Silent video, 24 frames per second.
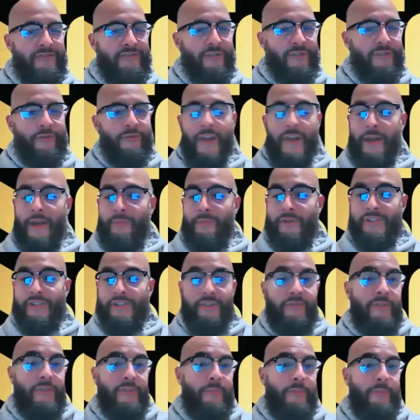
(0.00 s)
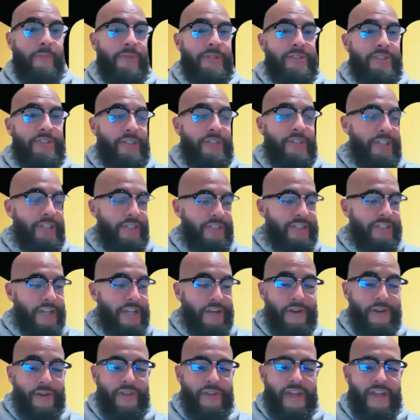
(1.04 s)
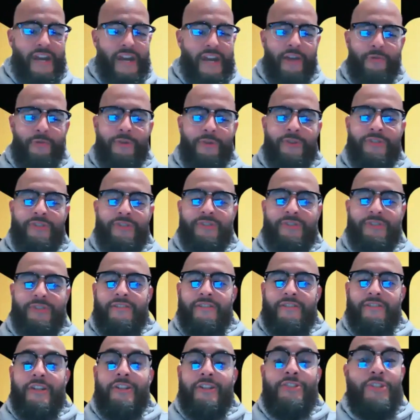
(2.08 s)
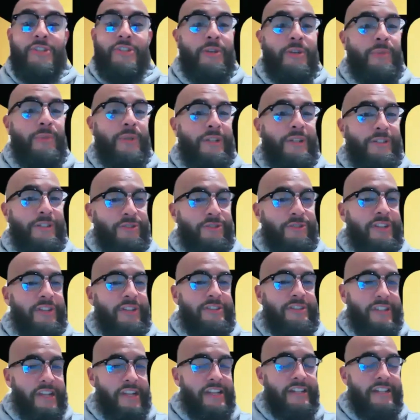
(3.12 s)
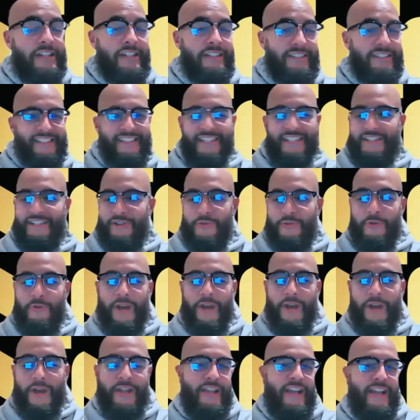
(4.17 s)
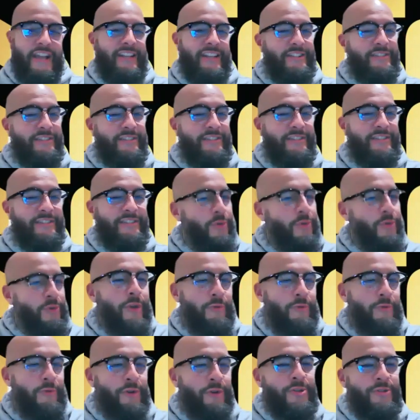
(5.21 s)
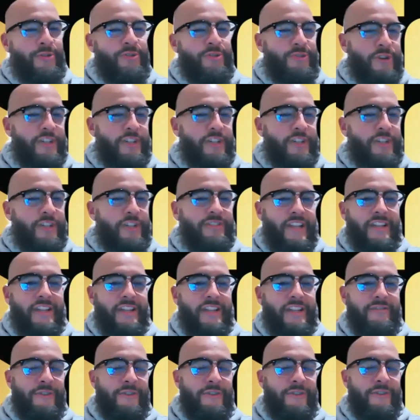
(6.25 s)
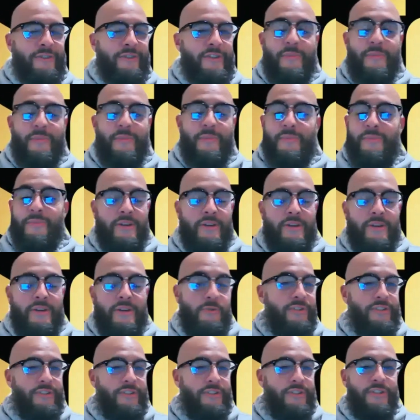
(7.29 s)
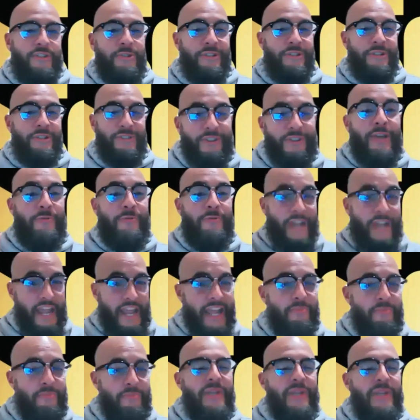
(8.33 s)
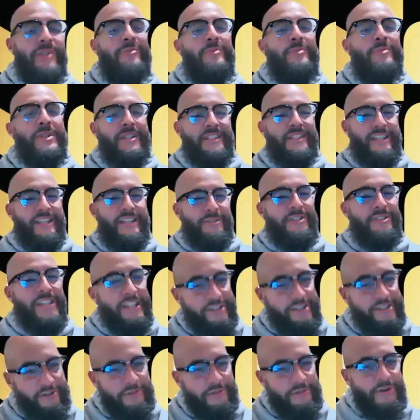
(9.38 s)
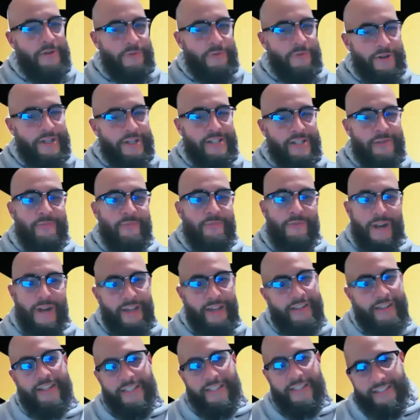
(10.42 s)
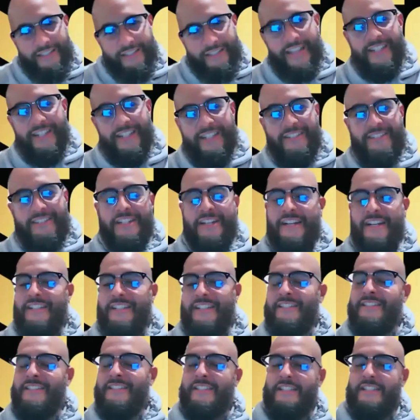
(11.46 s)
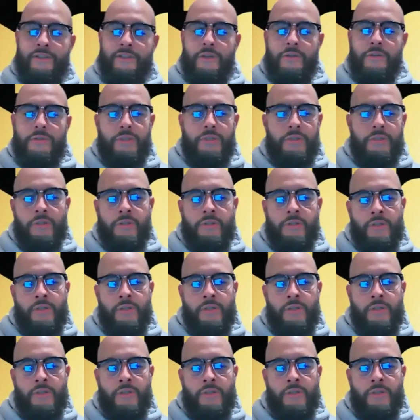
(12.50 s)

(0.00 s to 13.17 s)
for families, and families could tell that I was legitimately translating in a way that who they were used to translating for them wasn't doing. So they would handpick me and they would say, no, I want him rather than that other guy. So, it